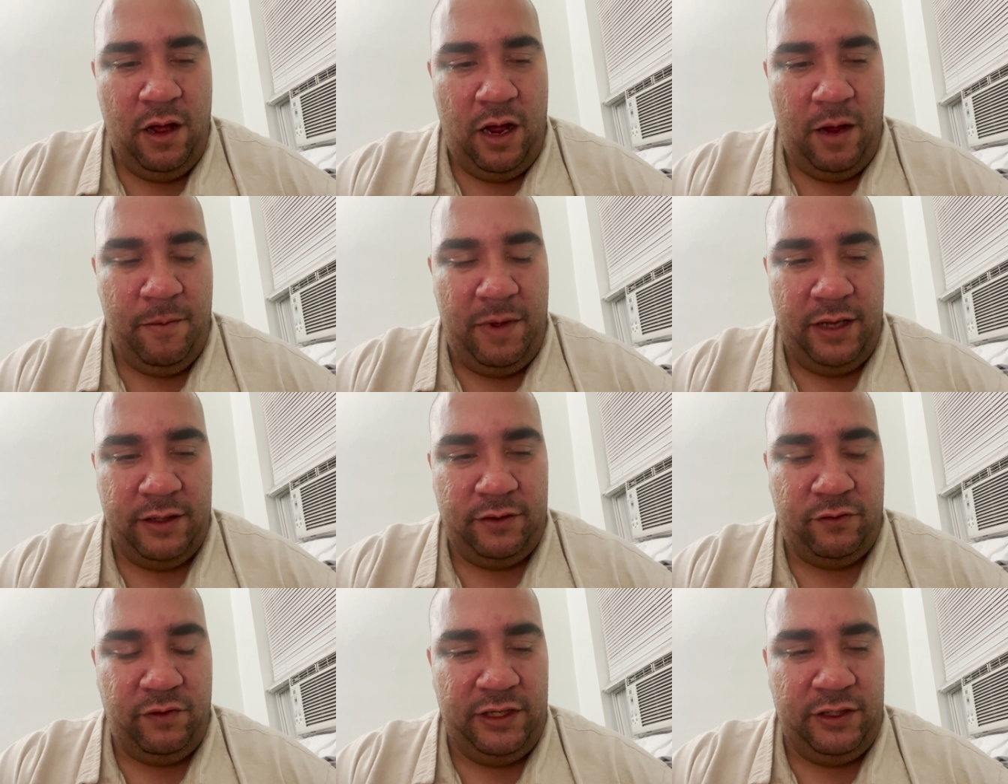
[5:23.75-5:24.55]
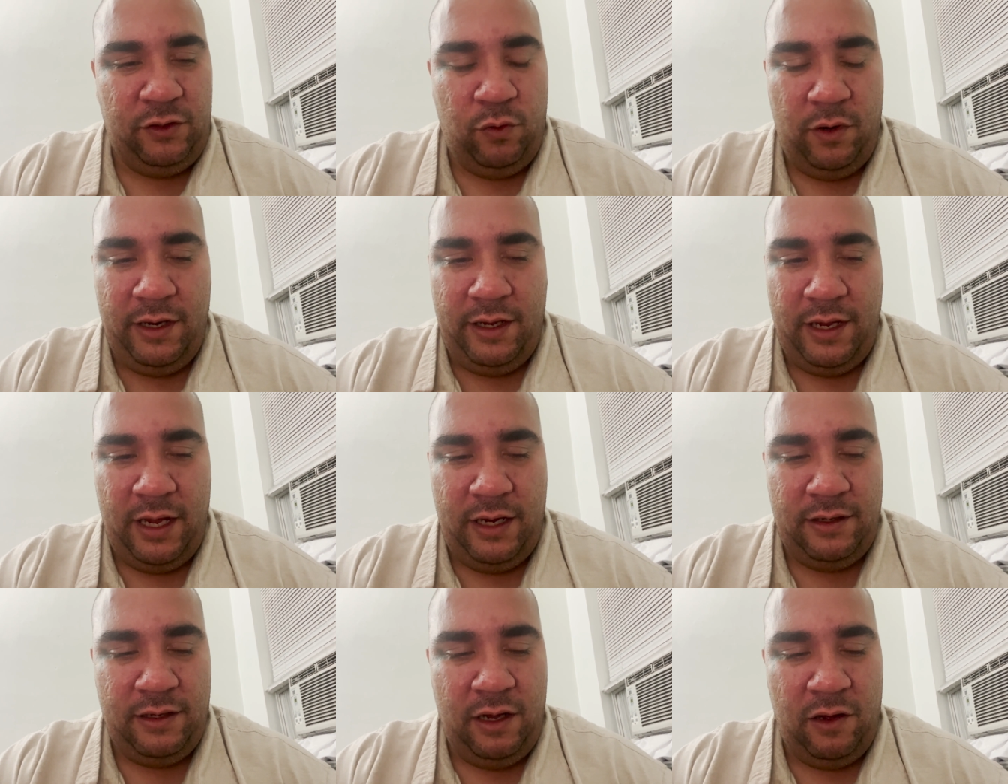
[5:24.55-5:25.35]
I'm at 328
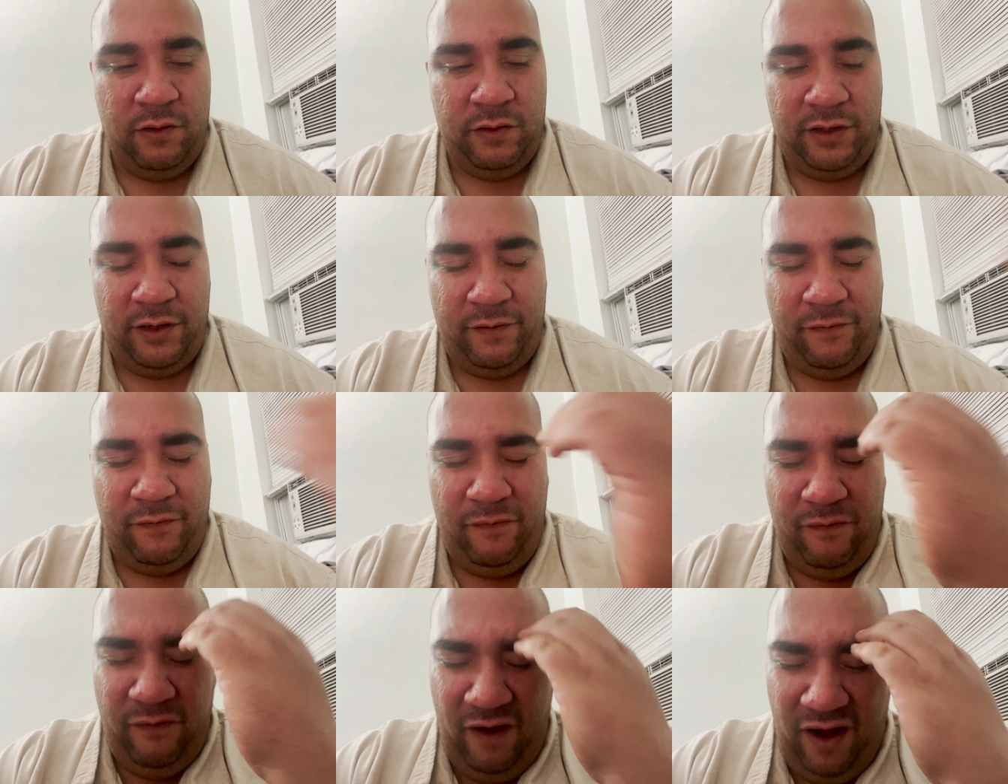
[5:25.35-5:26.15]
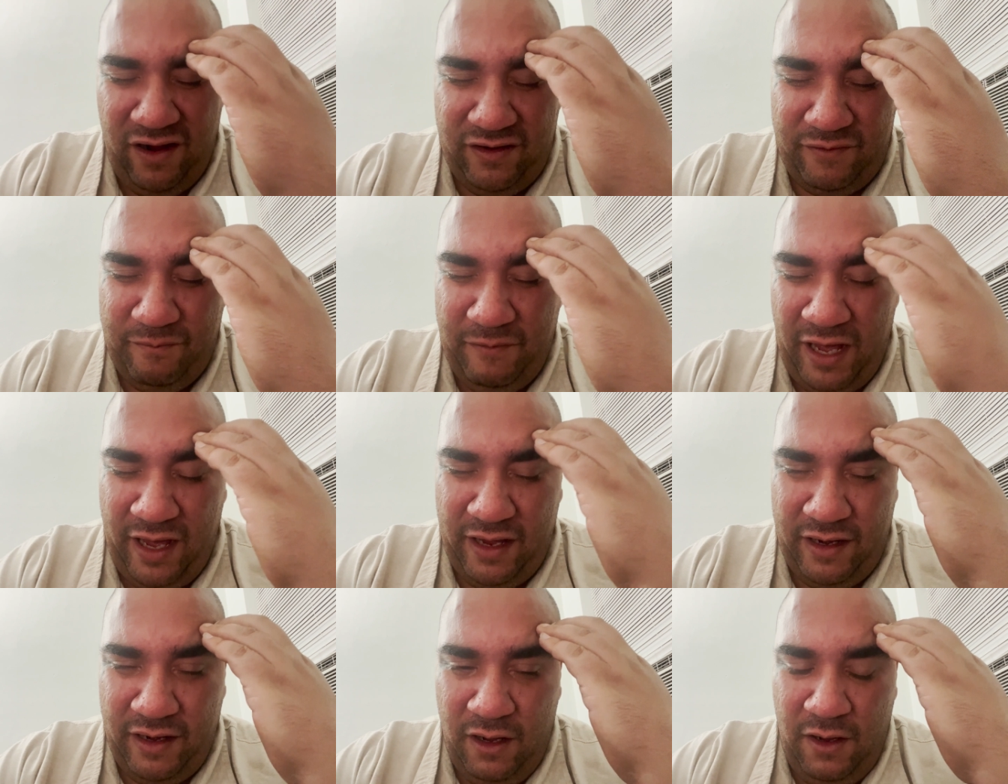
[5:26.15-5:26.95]
now. I was like, fuck,
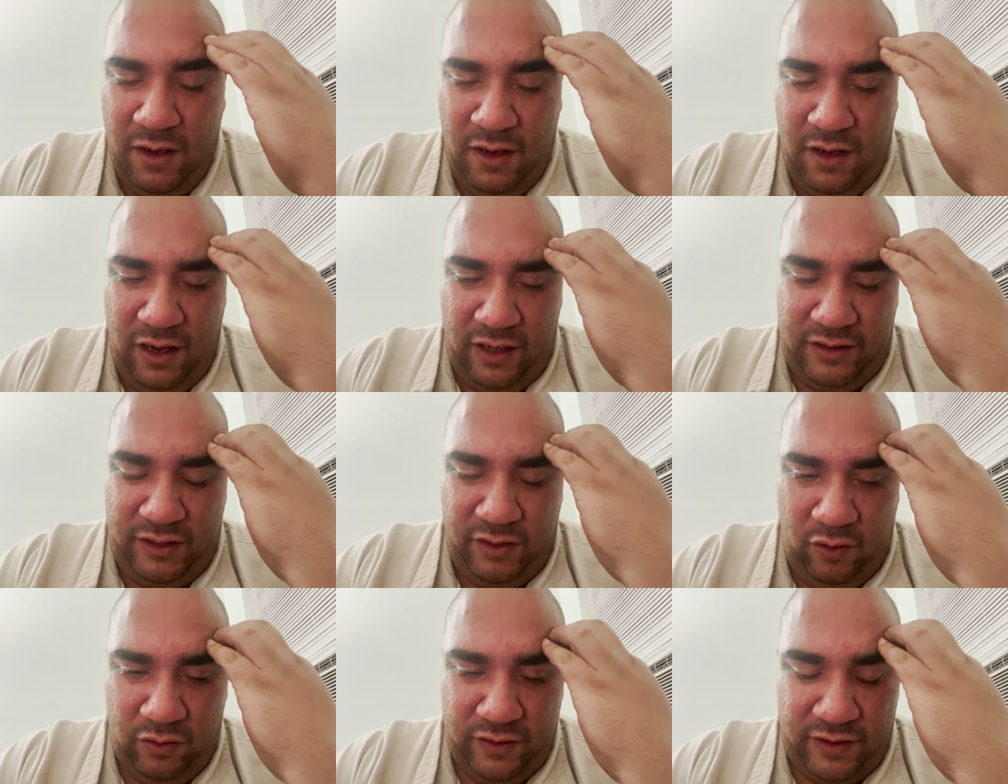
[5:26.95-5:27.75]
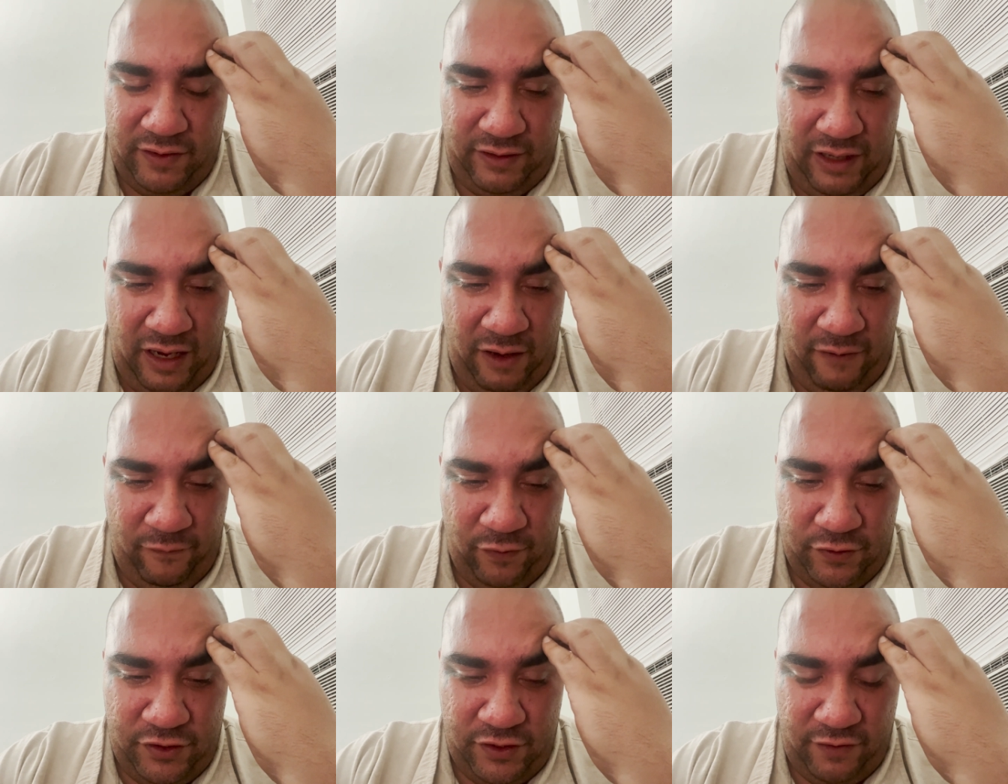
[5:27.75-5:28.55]
man all this
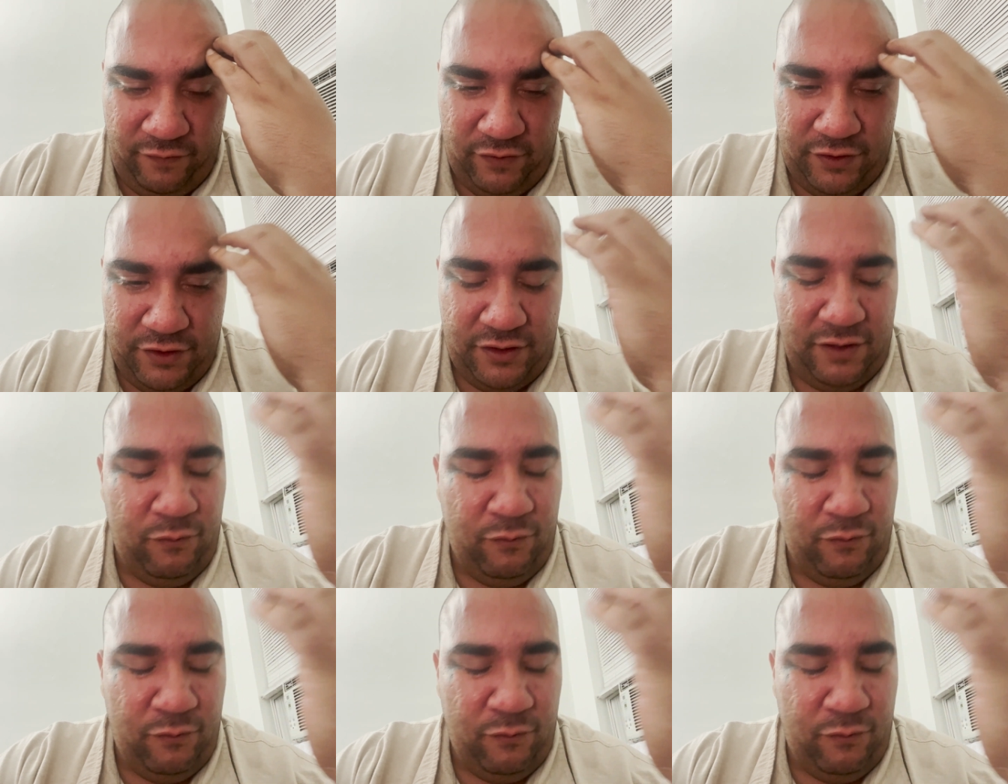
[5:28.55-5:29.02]
effort just for you.